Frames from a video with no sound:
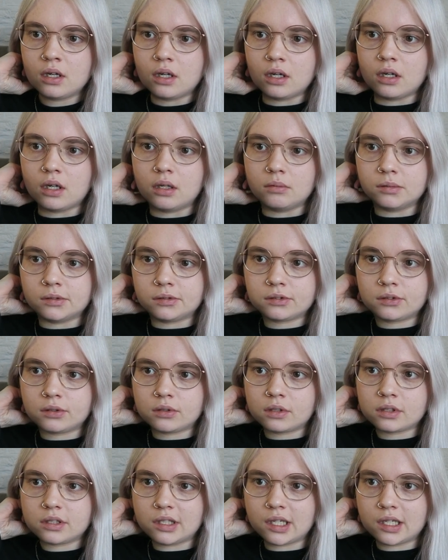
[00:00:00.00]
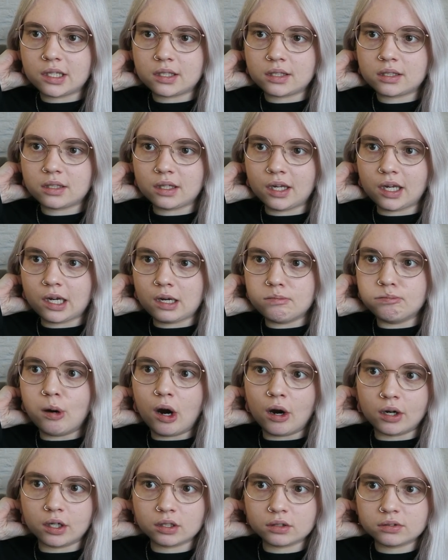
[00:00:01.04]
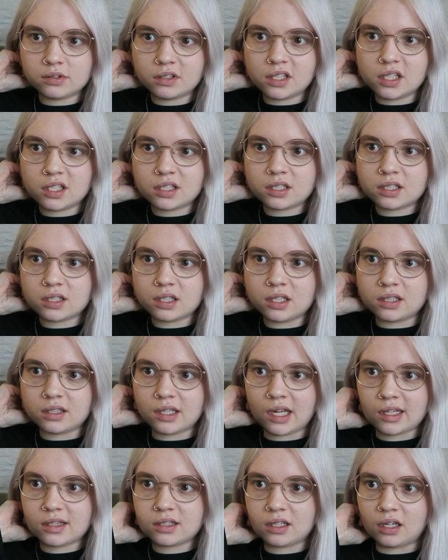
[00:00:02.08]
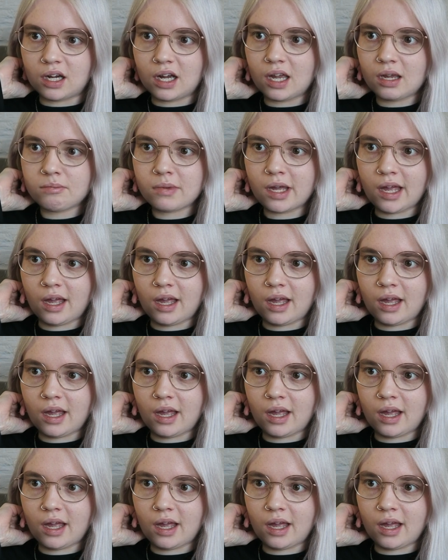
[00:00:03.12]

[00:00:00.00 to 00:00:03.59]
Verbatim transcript: Of course, that is like part of this in that time,